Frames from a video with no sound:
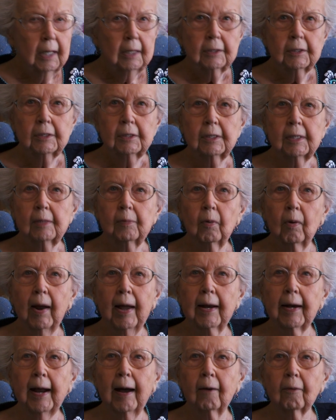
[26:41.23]
she
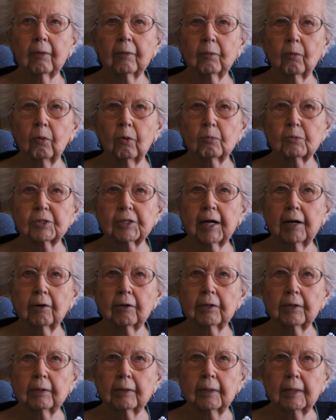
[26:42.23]
ran out of the room,
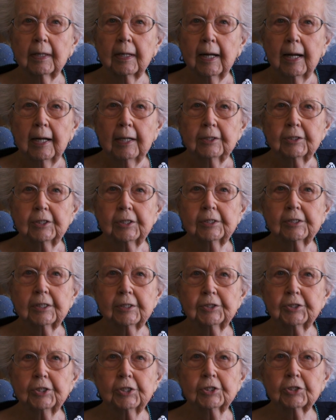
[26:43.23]
scared her. She
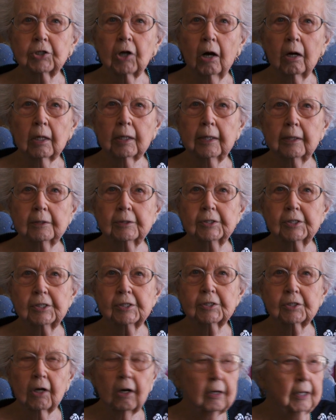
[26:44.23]
said, she's talking,
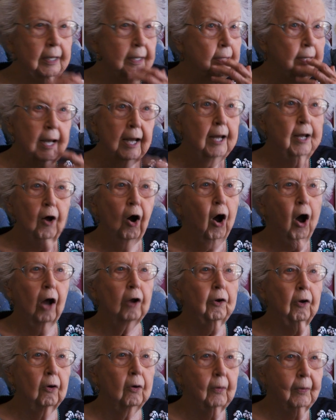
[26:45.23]
she's talking.
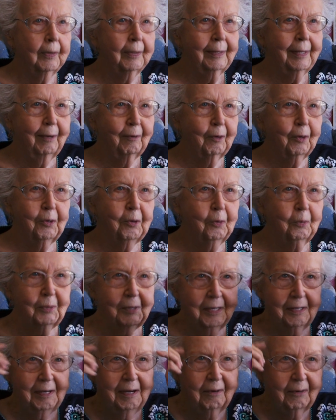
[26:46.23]
Oh, no, you know, you're
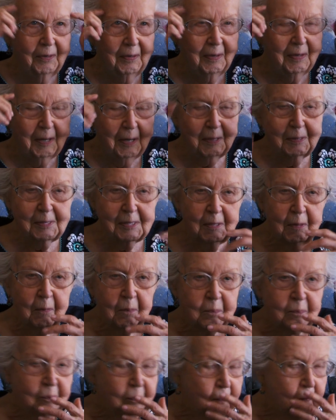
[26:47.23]
hearing things.
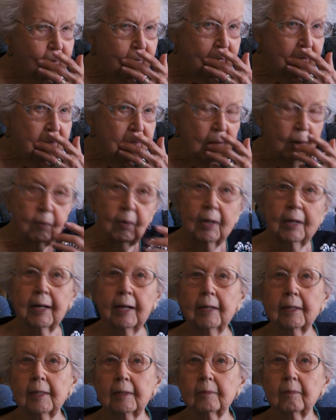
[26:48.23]
They went
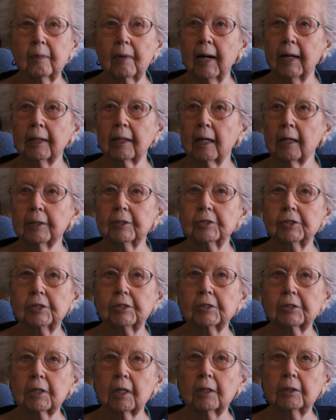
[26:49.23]
in and by golly,
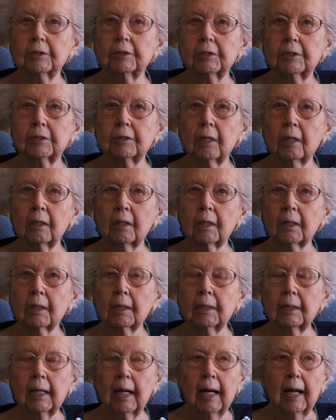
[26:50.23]
she started to
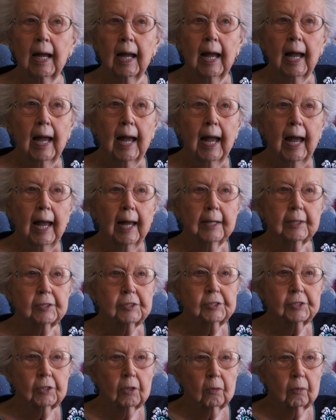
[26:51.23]
talk.
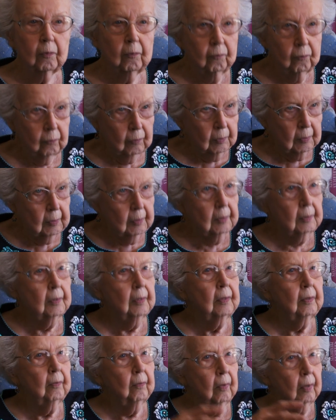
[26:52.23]
And so
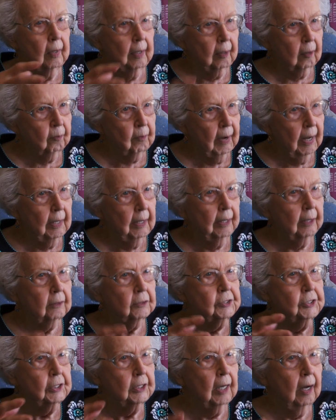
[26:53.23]
little by little
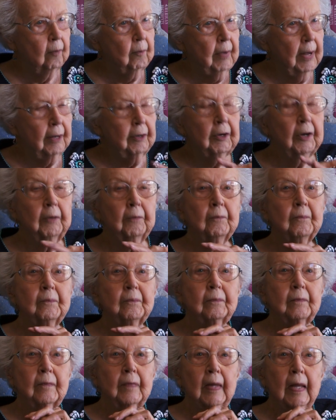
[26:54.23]
she got better.
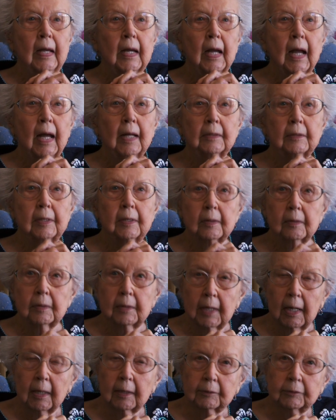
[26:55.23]
And the
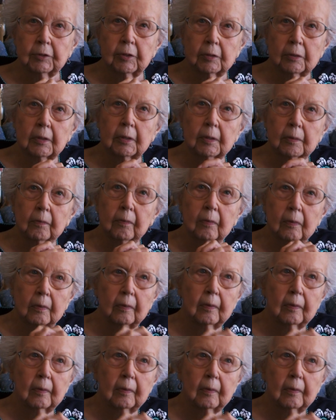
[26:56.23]
doctor, the